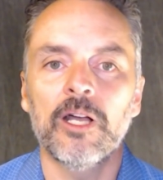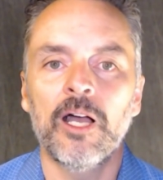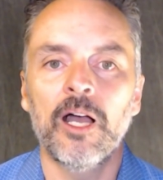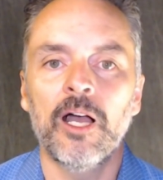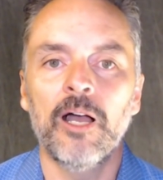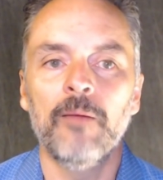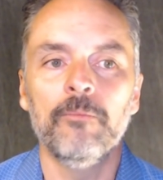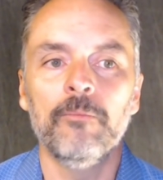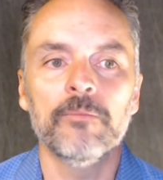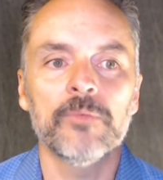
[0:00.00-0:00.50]

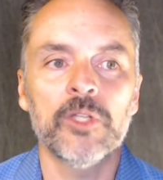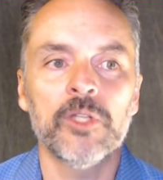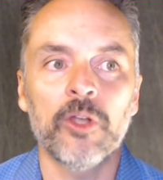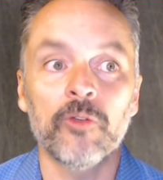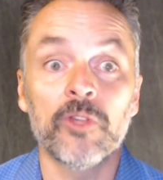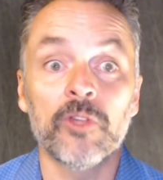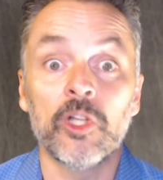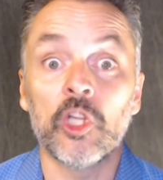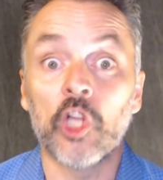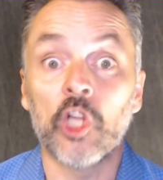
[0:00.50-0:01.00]

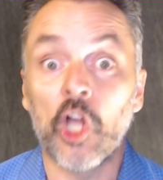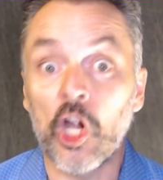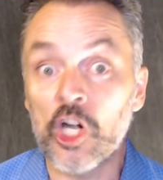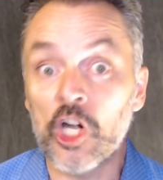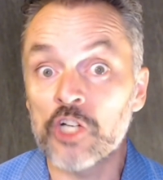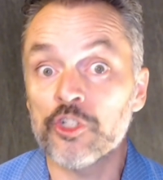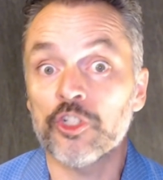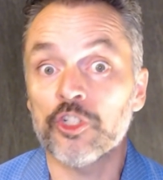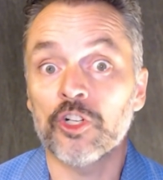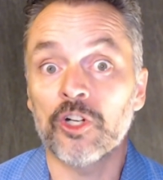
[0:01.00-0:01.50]
The
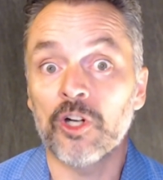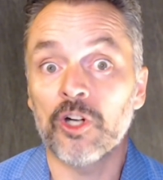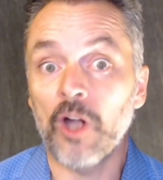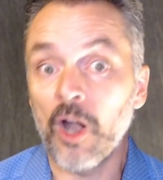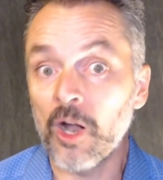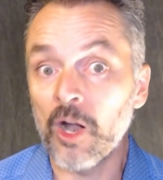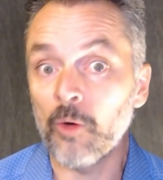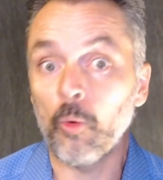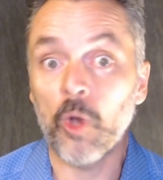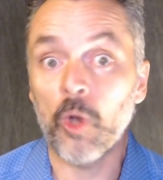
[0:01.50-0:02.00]
larger
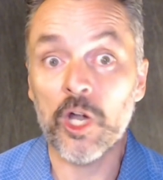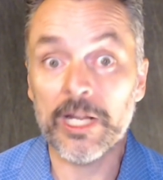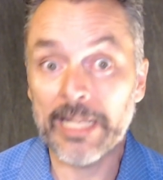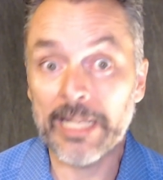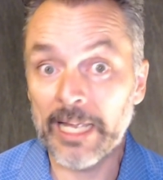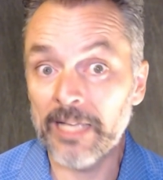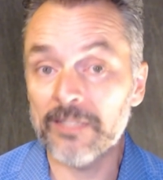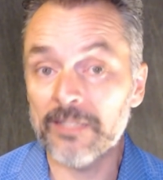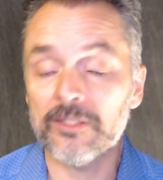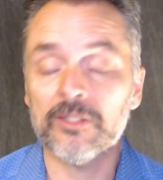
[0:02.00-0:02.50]
artwork
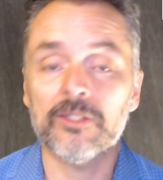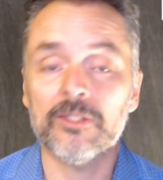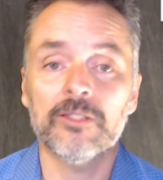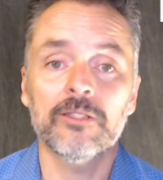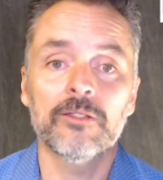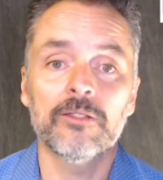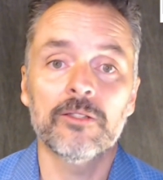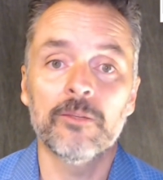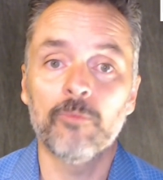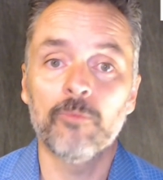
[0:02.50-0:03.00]
gets,
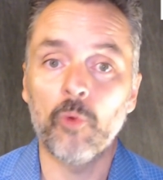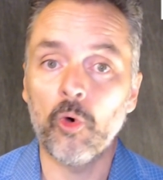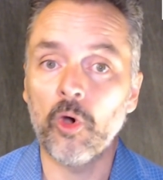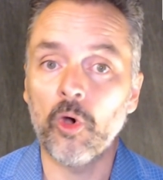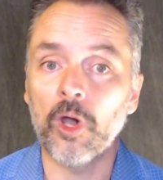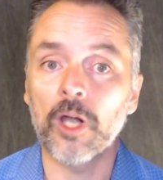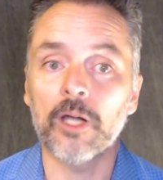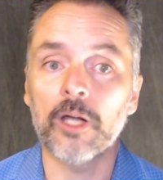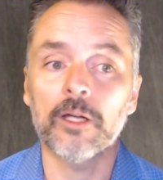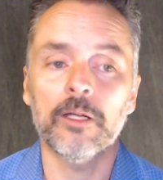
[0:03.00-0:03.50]
the
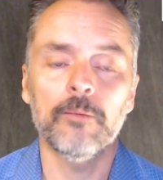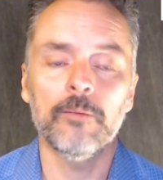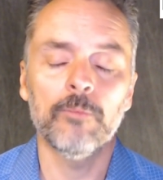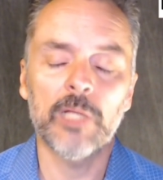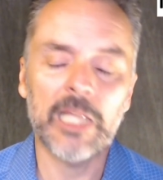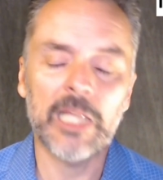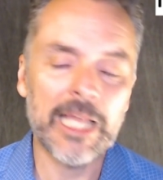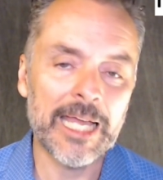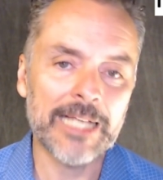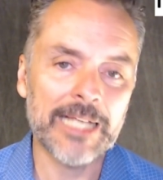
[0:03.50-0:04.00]
more
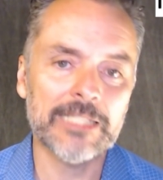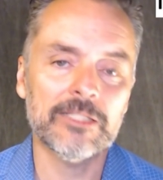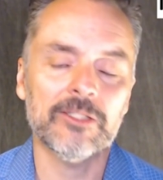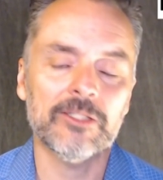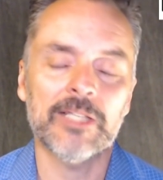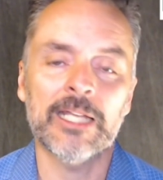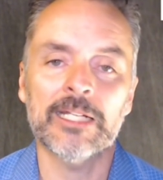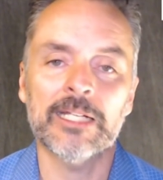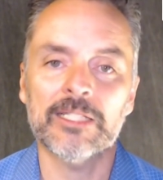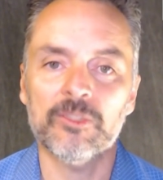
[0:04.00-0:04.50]

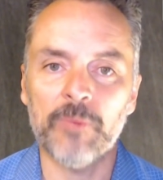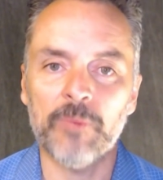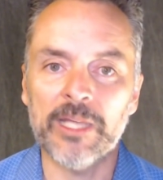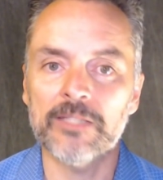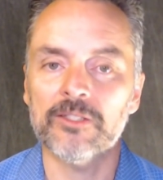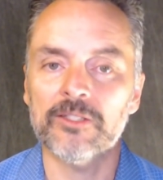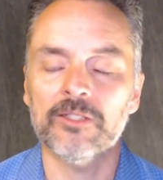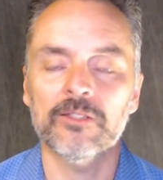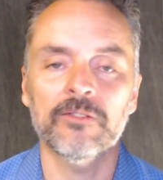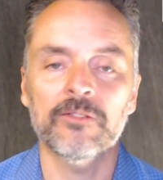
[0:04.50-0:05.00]
complex and
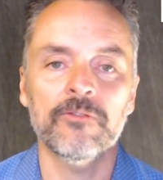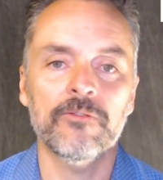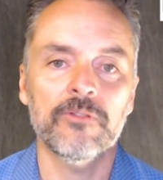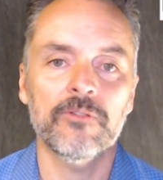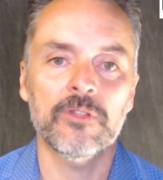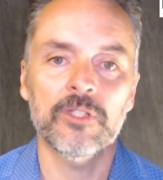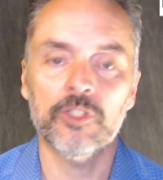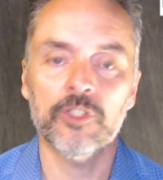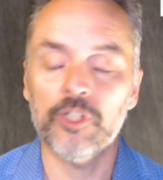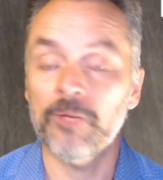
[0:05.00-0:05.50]
expensive
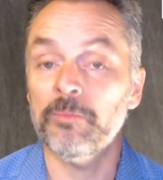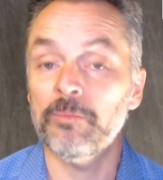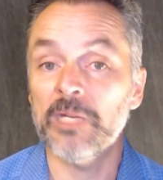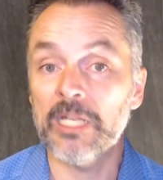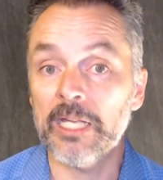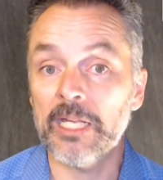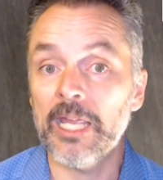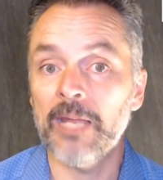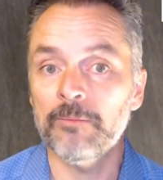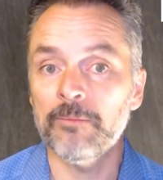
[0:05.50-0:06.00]
the
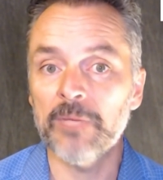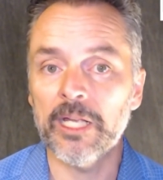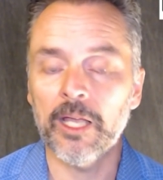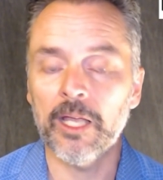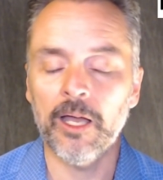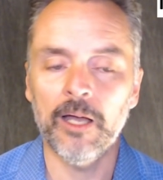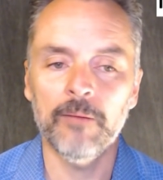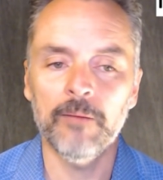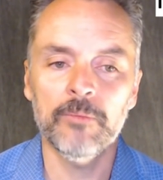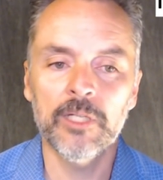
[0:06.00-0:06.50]
shipping can
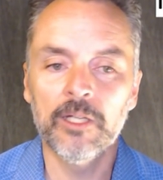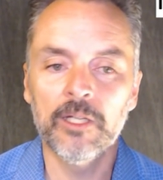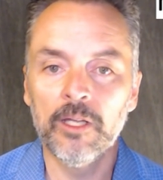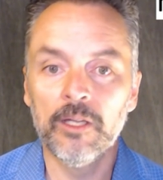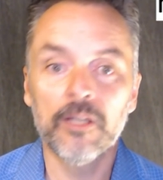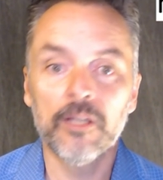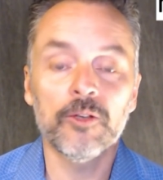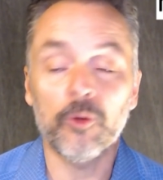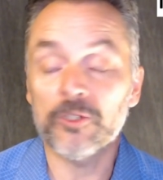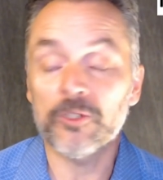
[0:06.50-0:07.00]
become.
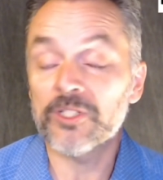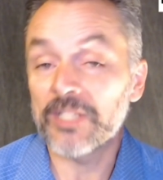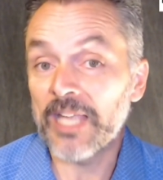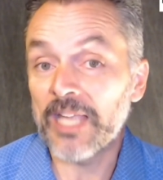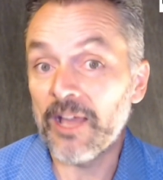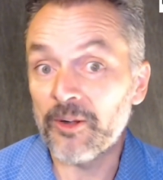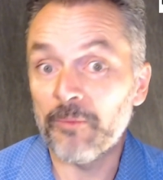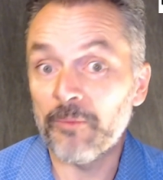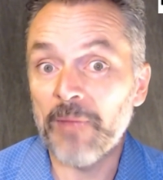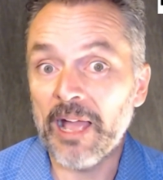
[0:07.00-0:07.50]
Of course, to
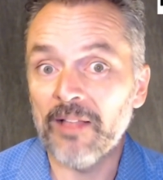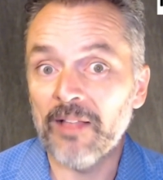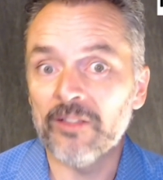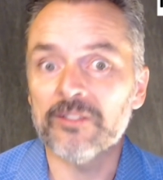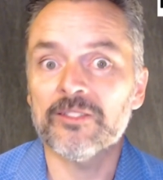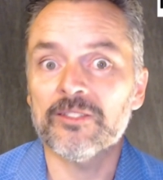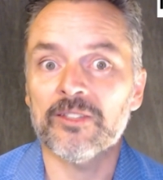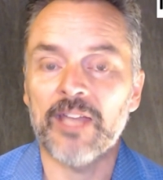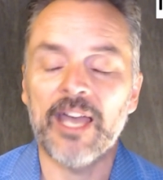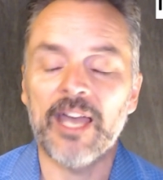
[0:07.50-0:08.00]

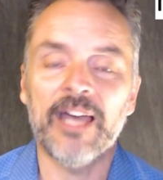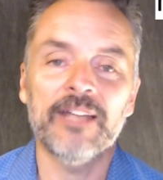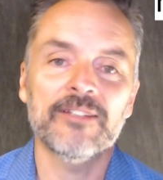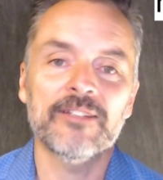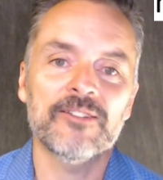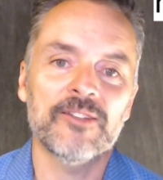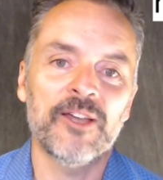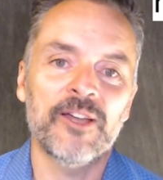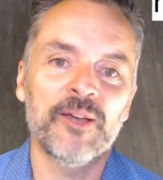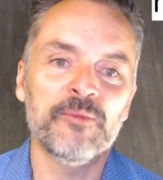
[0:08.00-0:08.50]
counterbalance
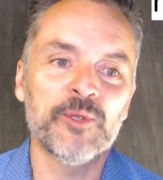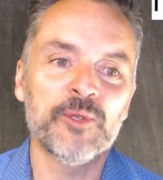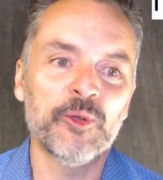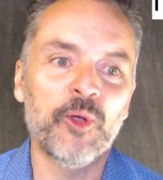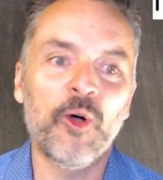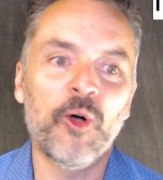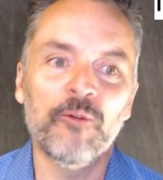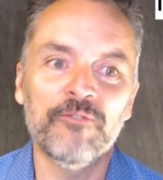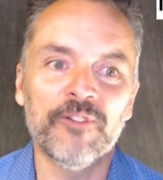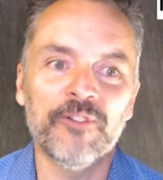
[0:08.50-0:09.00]
that, you'll
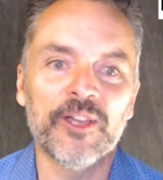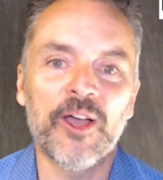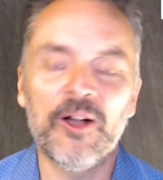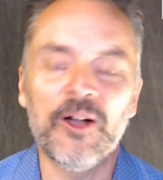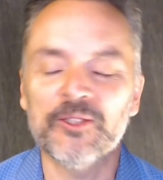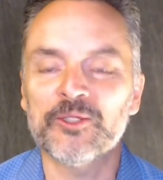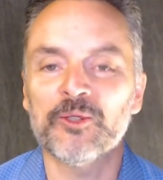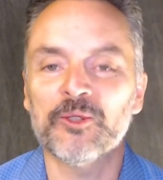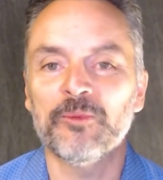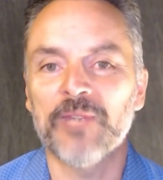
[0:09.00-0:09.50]
hopefully
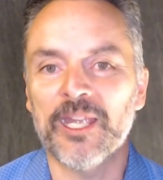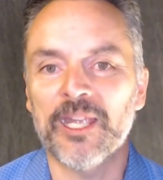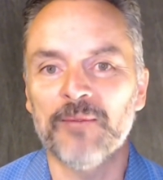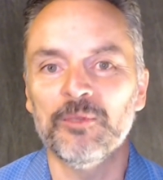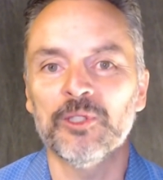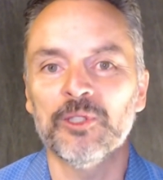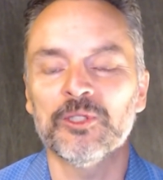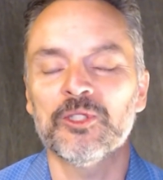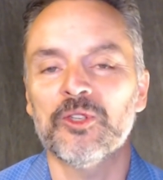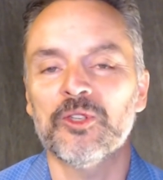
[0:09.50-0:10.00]
also be
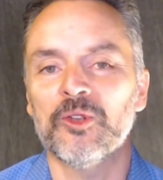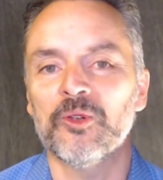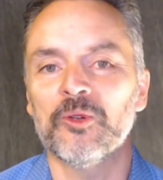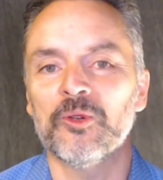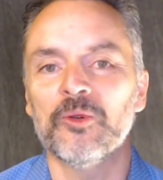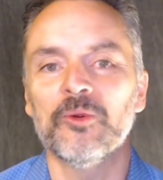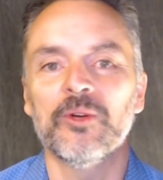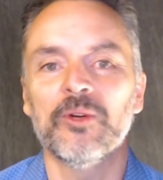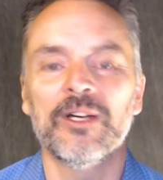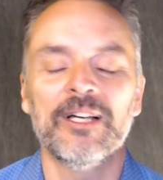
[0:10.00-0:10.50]
able
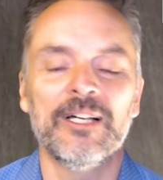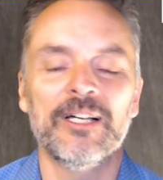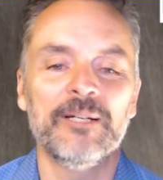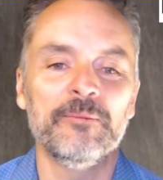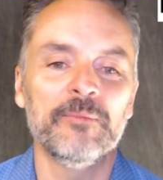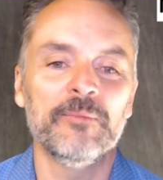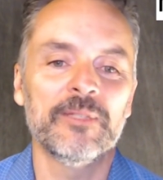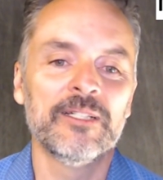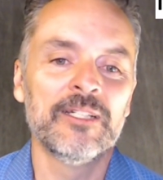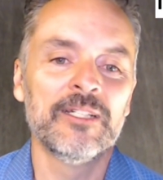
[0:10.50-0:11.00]
to
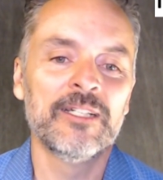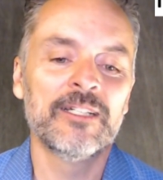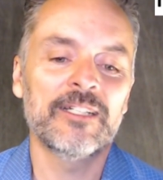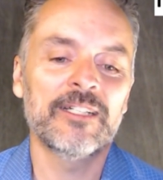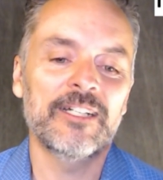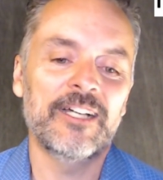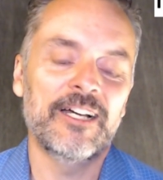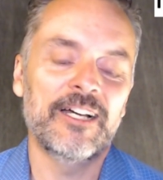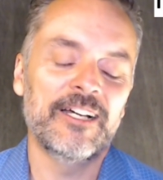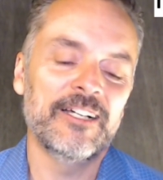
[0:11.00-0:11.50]

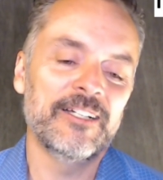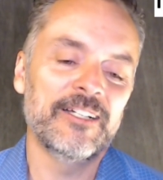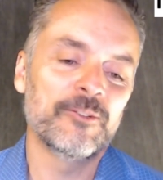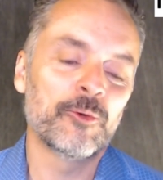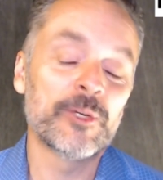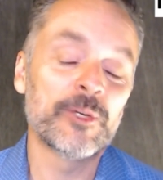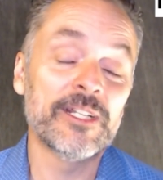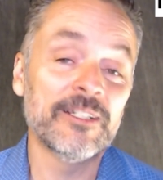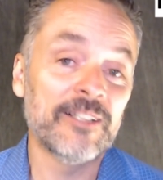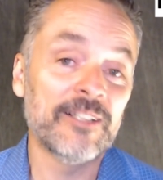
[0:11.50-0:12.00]

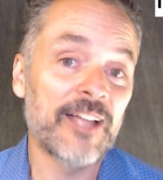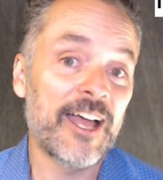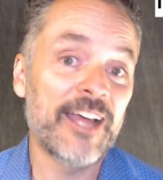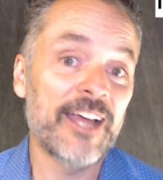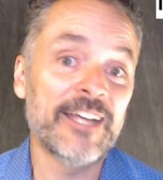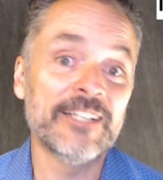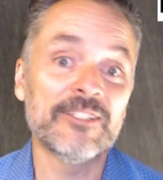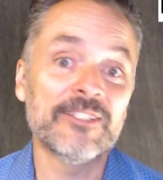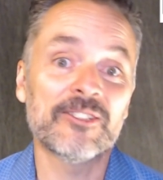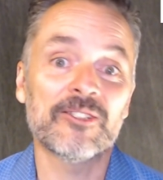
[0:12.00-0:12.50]

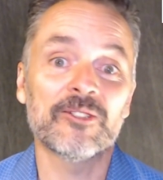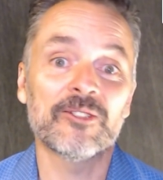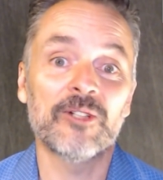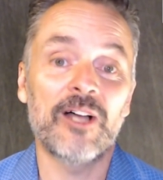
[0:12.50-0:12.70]
realize